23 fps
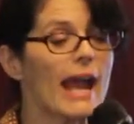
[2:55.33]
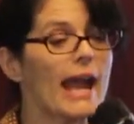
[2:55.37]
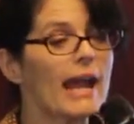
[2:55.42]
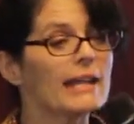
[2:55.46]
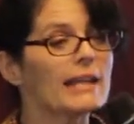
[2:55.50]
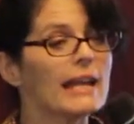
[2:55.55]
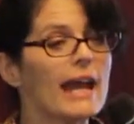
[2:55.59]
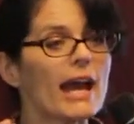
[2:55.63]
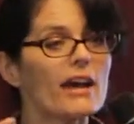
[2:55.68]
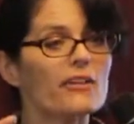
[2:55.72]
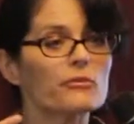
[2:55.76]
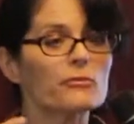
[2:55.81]

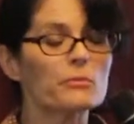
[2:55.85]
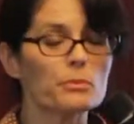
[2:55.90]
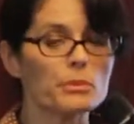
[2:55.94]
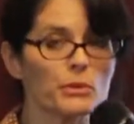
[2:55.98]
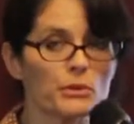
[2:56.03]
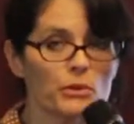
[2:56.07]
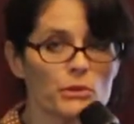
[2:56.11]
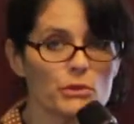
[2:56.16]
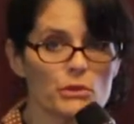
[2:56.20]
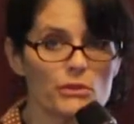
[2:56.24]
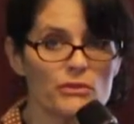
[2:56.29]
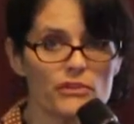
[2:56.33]
and have
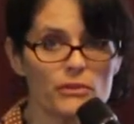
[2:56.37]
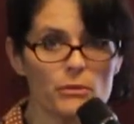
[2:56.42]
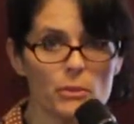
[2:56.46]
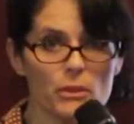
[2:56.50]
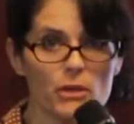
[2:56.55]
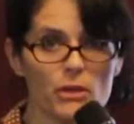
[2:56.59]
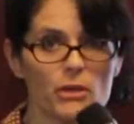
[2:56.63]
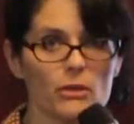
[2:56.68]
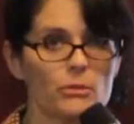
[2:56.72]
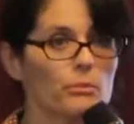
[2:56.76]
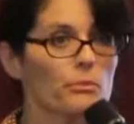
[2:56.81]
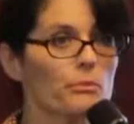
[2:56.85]

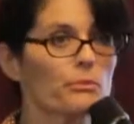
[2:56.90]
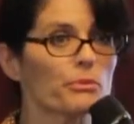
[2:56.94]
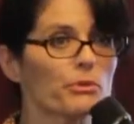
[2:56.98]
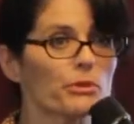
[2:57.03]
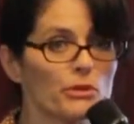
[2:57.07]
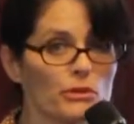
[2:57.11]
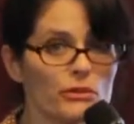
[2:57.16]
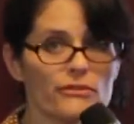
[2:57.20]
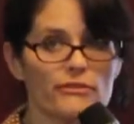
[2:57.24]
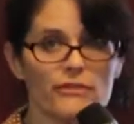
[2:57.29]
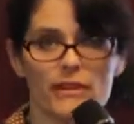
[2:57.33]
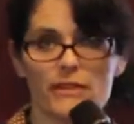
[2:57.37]
provable
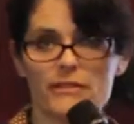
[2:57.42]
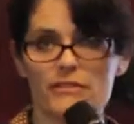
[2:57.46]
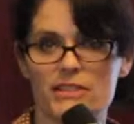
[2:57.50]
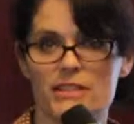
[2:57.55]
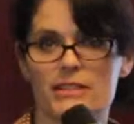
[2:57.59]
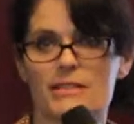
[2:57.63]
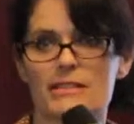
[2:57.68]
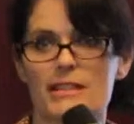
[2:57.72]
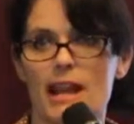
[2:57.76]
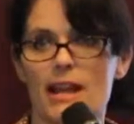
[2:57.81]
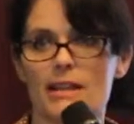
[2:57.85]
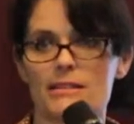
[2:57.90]
proof of
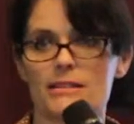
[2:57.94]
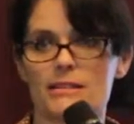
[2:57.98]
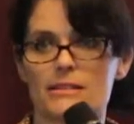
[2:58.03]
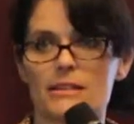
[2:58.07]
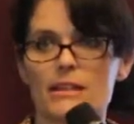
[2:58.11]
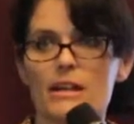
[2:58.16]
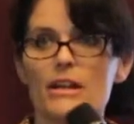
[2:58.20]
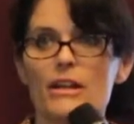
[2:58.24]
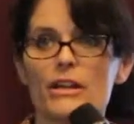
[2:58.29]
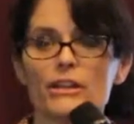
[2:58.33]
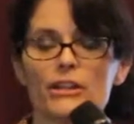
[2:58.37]
success.